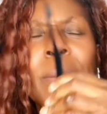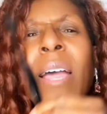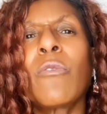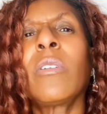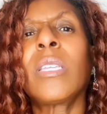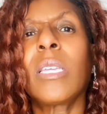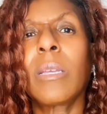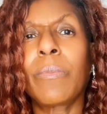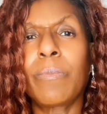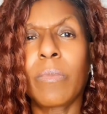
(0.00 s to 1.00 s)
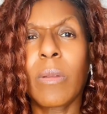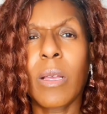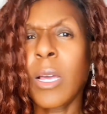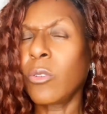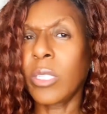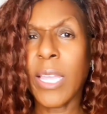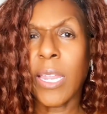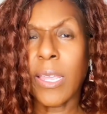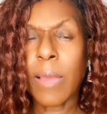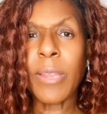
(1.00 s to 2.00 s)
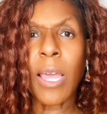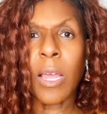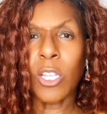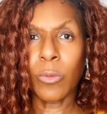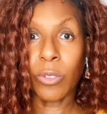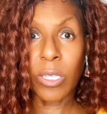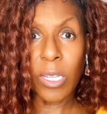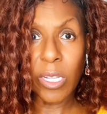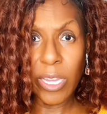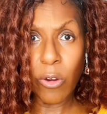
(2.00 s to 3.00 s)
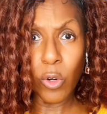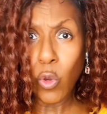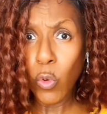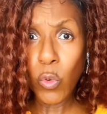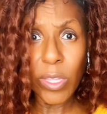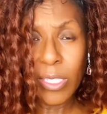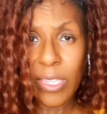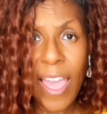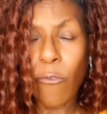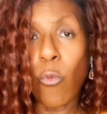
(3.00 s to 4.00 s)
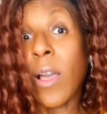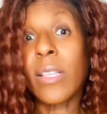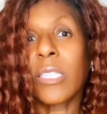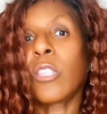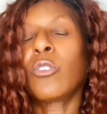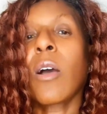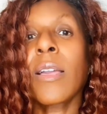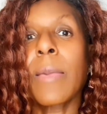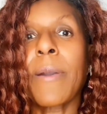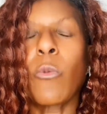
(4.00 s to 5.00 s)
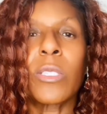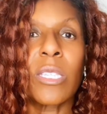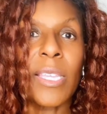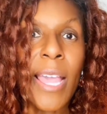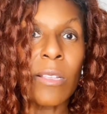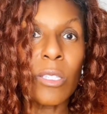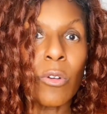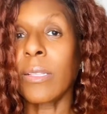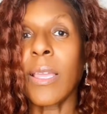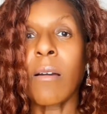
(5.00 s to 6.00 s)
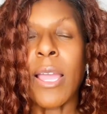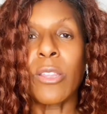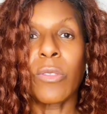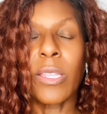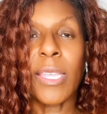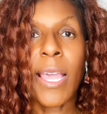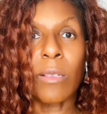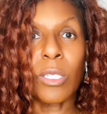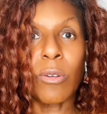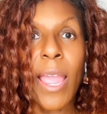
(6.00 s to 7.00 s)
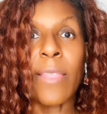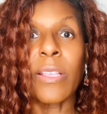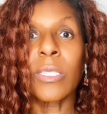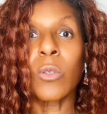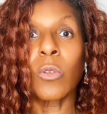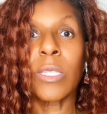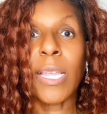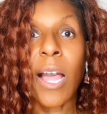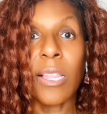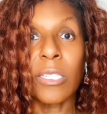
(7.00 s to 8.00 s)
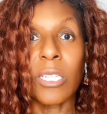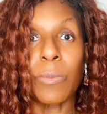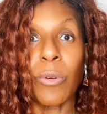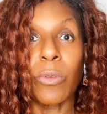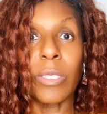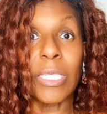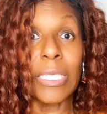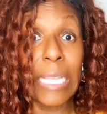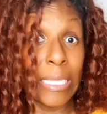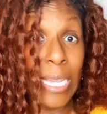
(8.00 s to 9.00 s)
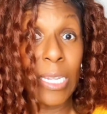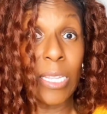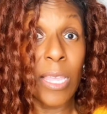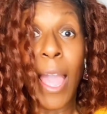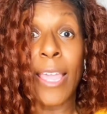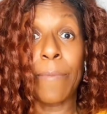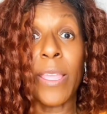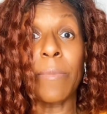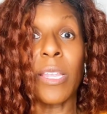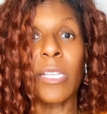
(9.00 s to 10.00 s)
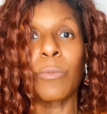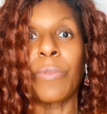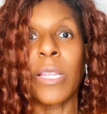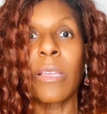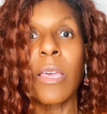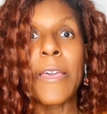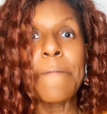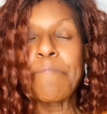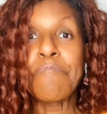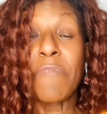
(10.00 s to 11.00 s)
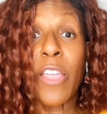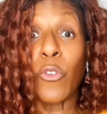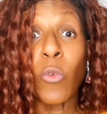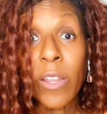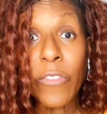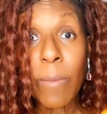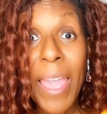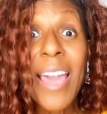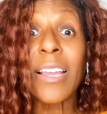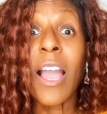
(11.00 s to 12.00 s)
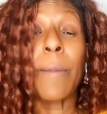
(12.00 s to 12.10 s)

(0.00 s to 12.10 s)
really understanding. I'm not 100% clear on who the staff was that they're talking about. Was it the counselor? Now, I know that the counselor and the school psychologist both attended the IEP meetings, but neither one of them had a copy